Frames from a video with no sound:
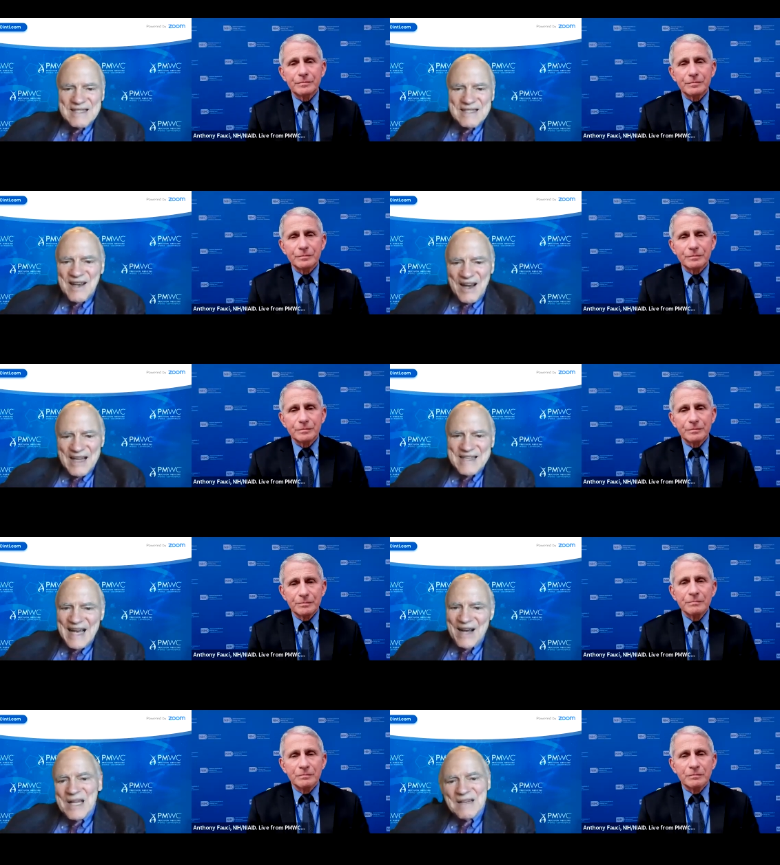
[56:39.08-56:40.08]
Speaker 1: gone
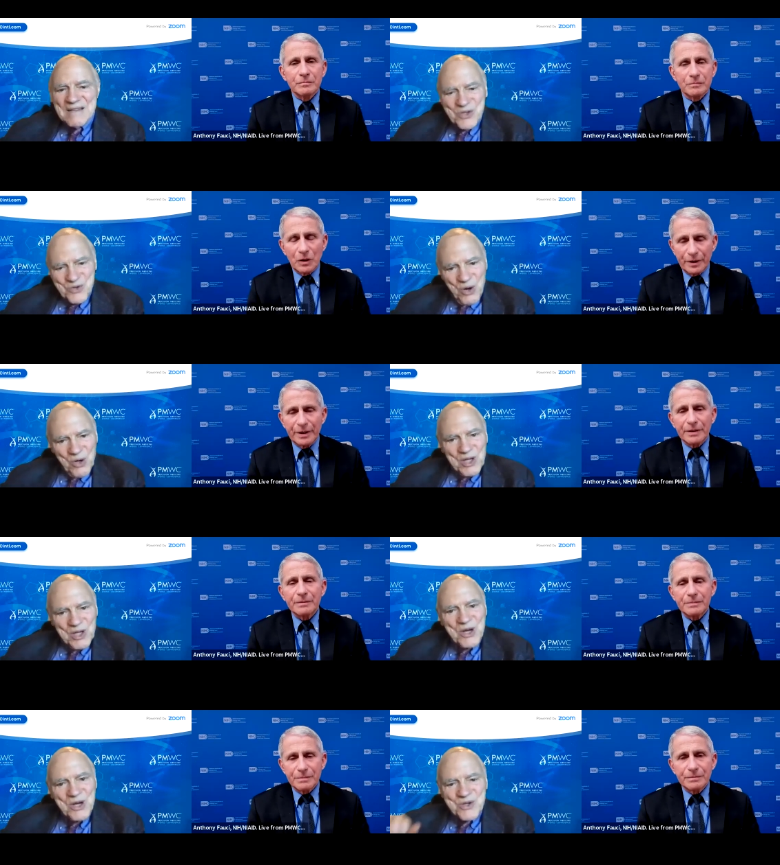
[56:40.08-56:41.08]
down and con- oh, yeah.
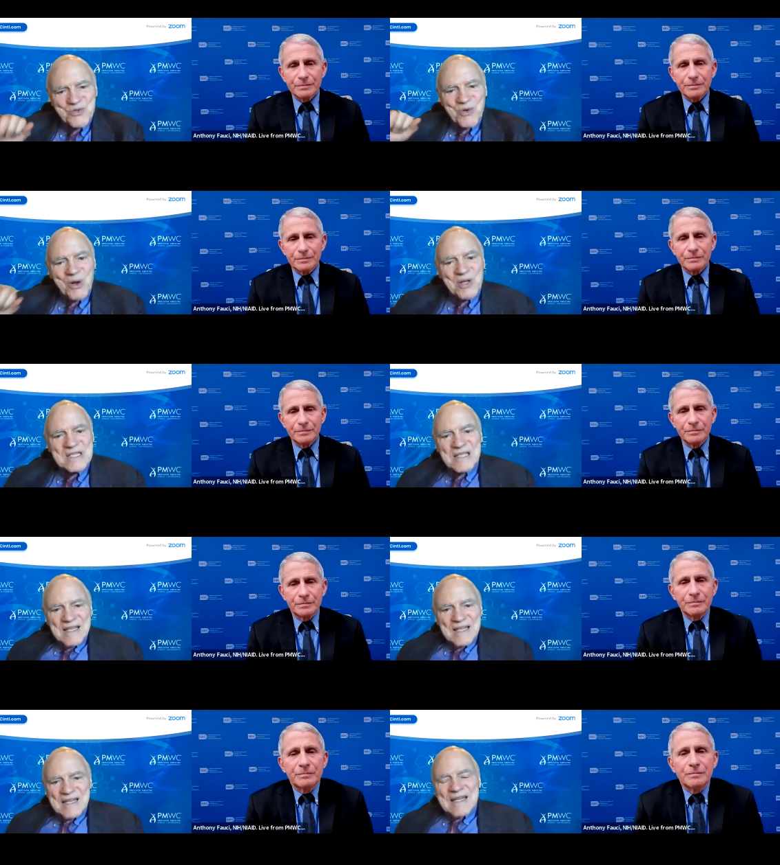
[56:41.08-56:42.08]
earlier control is.
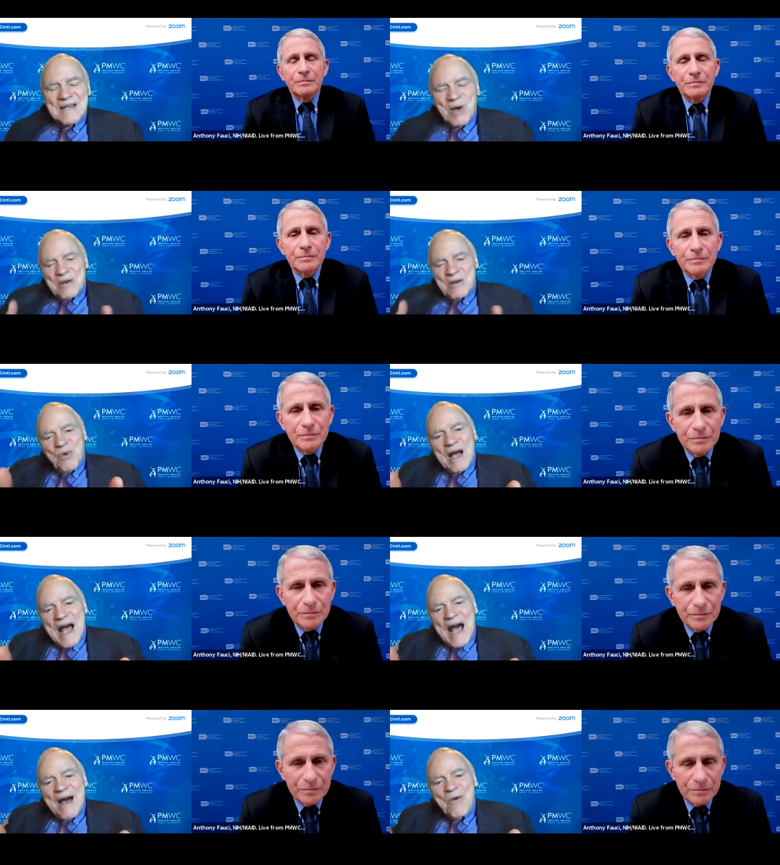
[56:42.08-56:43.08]
What,
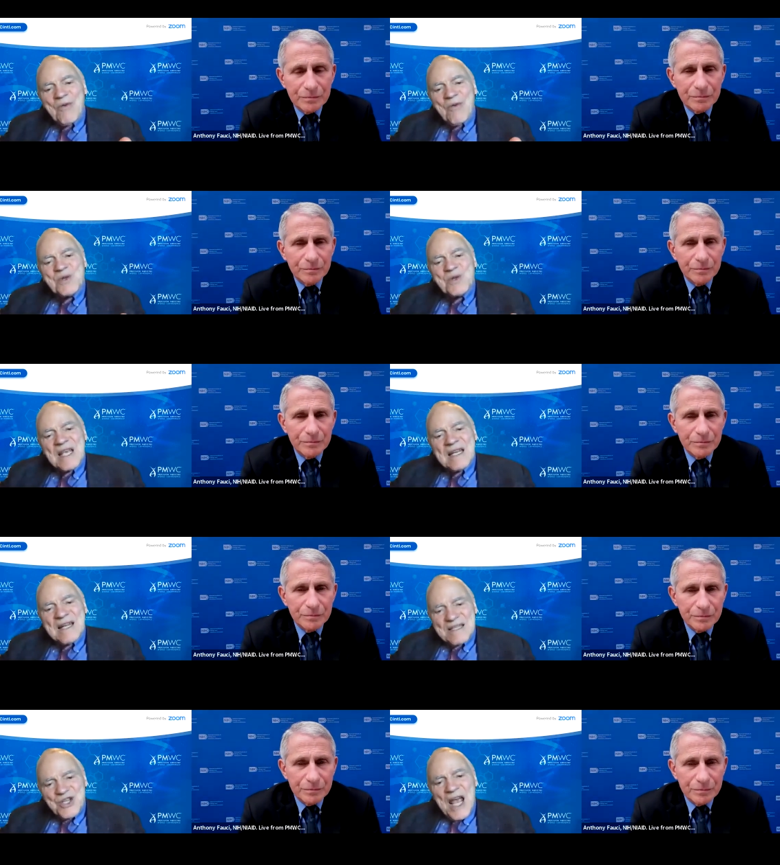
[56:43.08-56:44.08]
how have you seen it
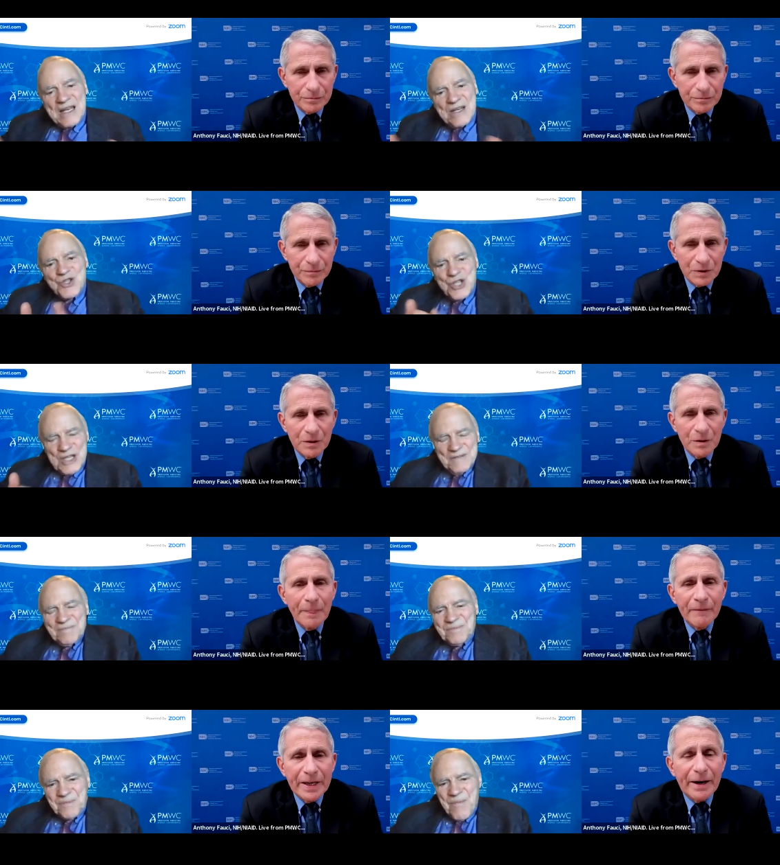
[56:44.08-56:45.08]
changed?
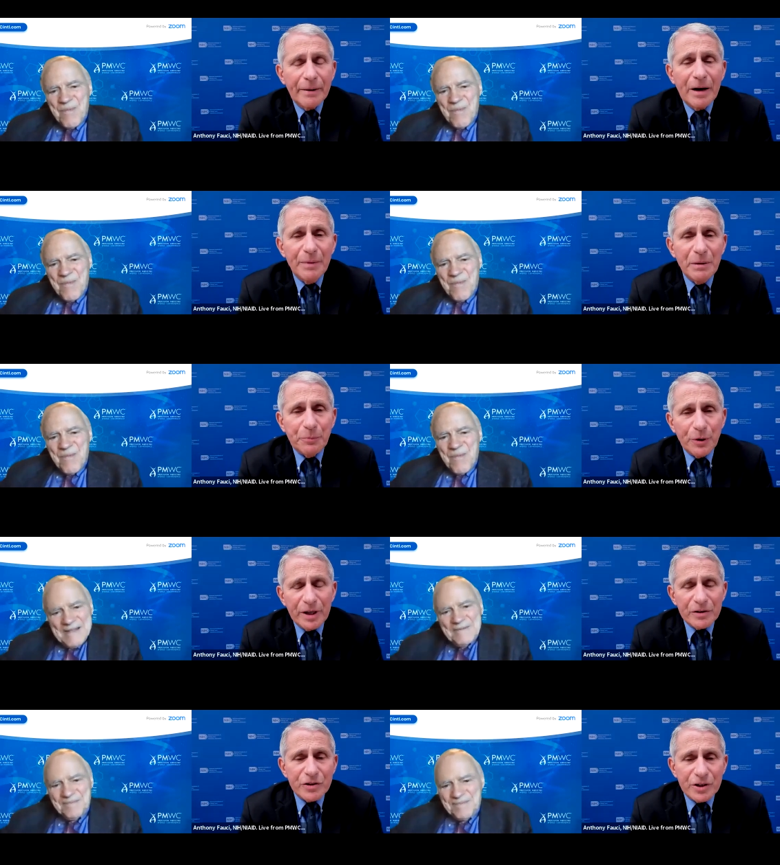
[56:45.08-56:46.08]
Speaker 2: Yeah, I mean, putting
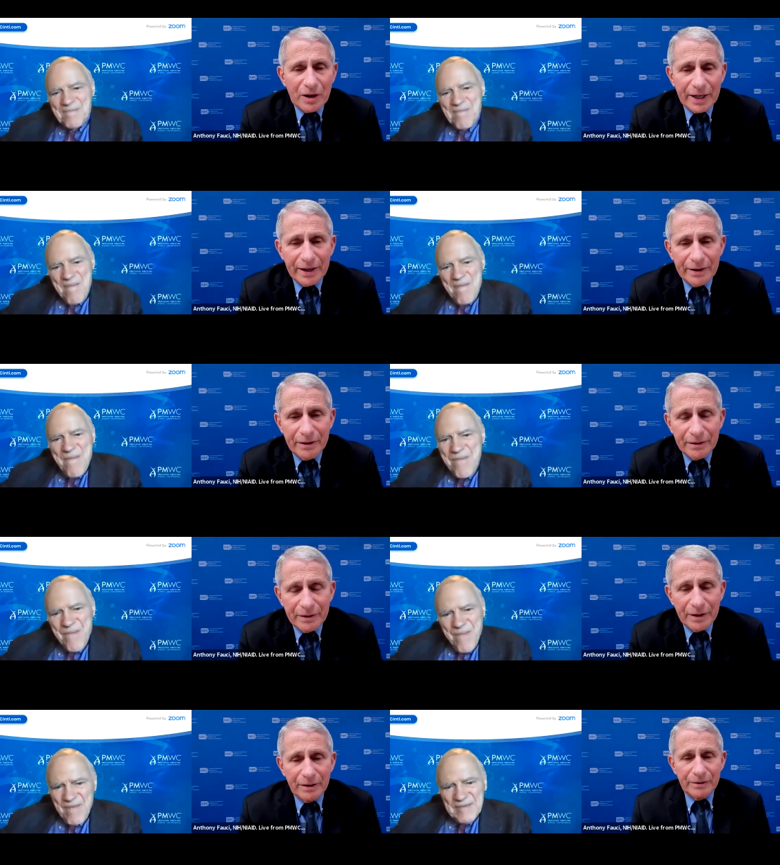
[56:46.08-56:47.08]
aside
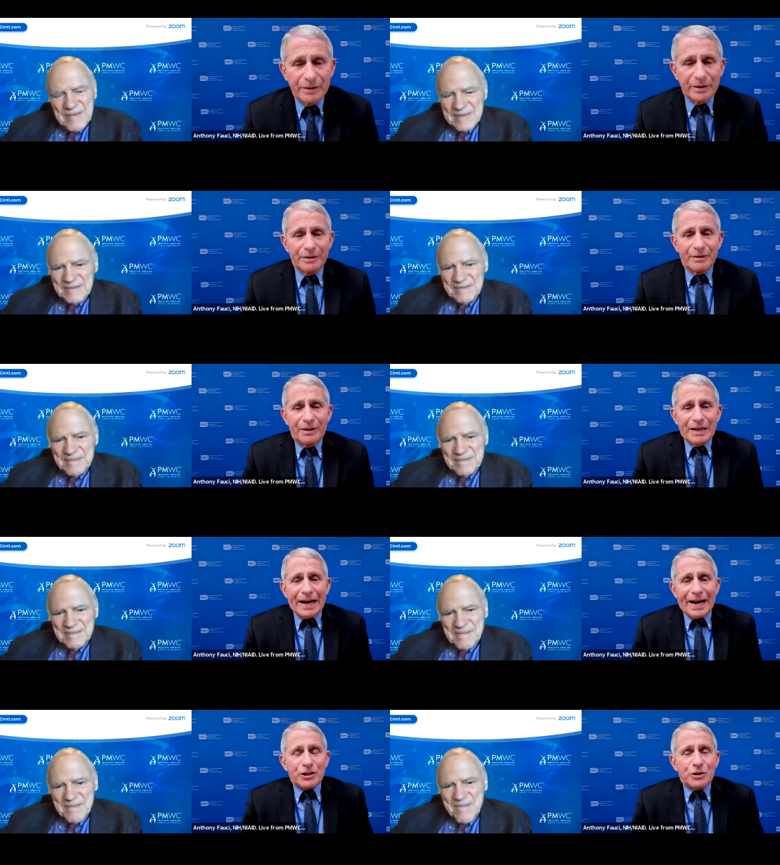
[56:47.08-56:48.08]
the, the
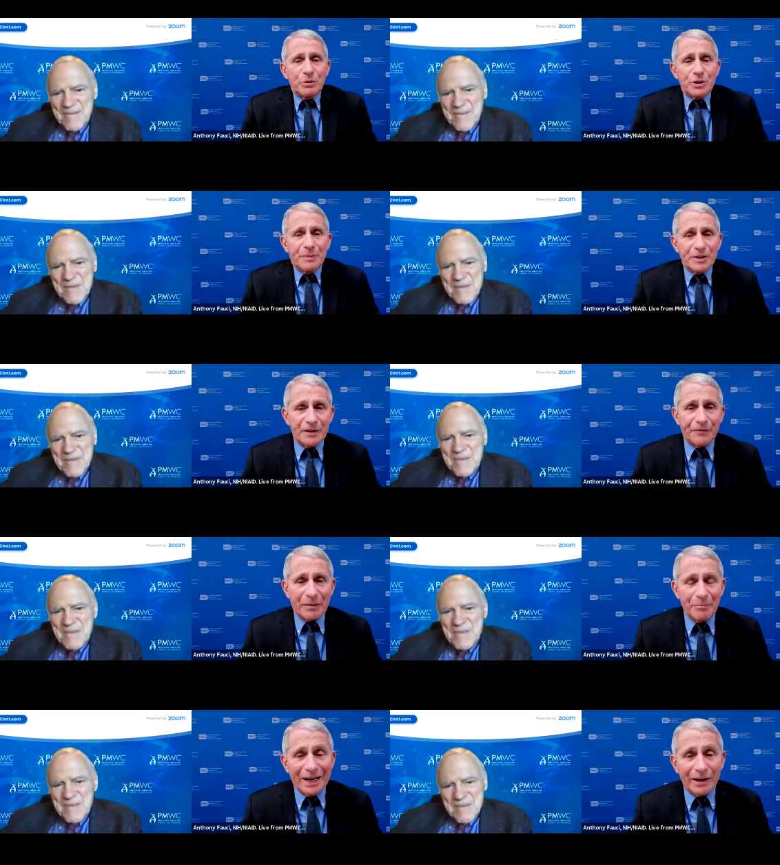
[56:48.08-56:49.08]
actual specific
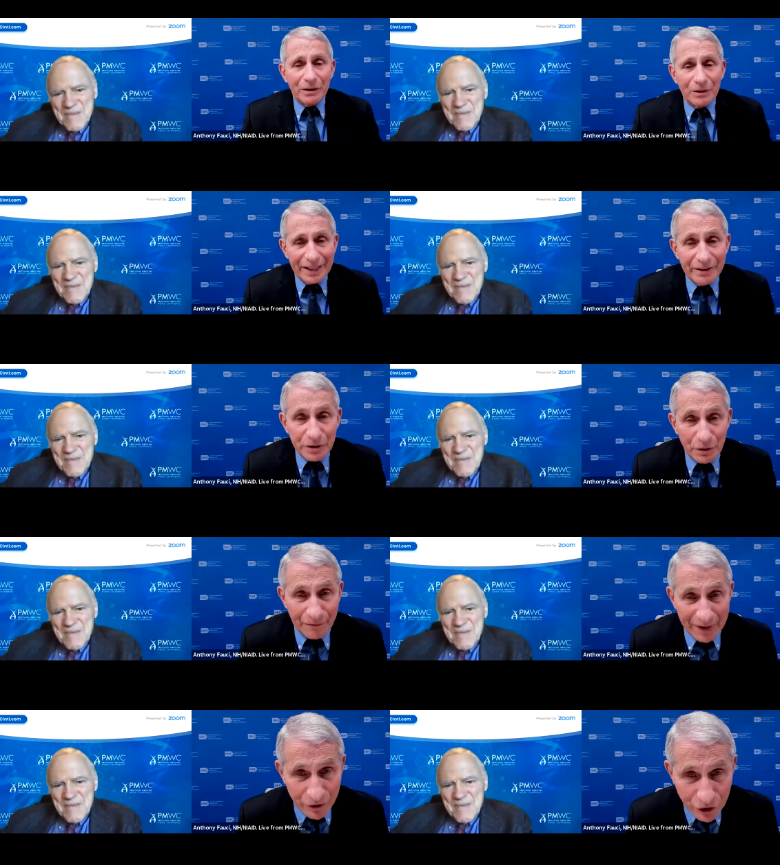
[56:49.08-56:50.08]
medical
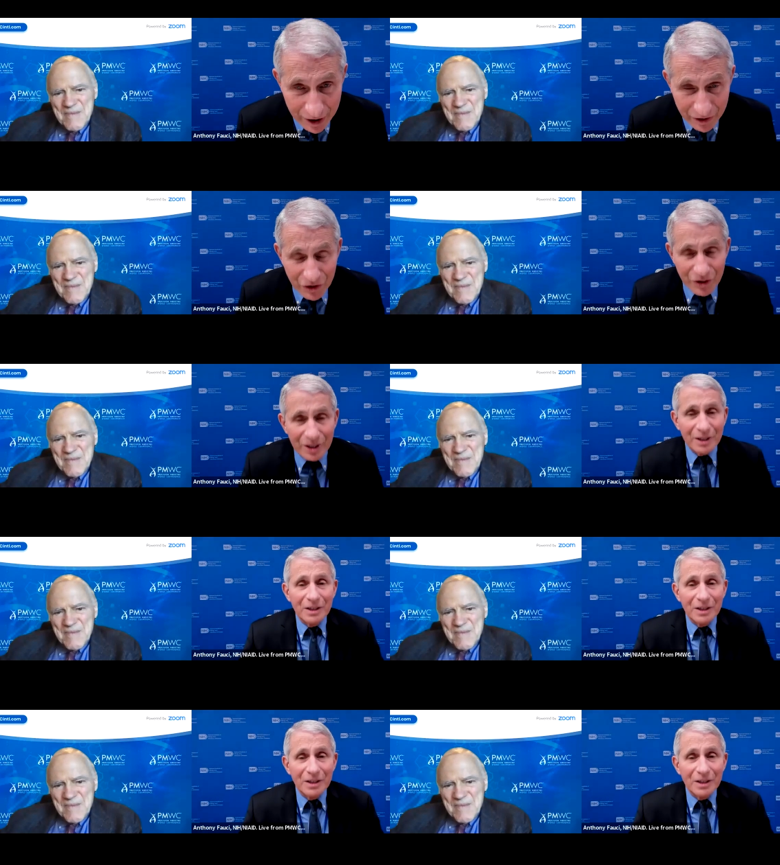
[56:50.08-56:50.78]
interventions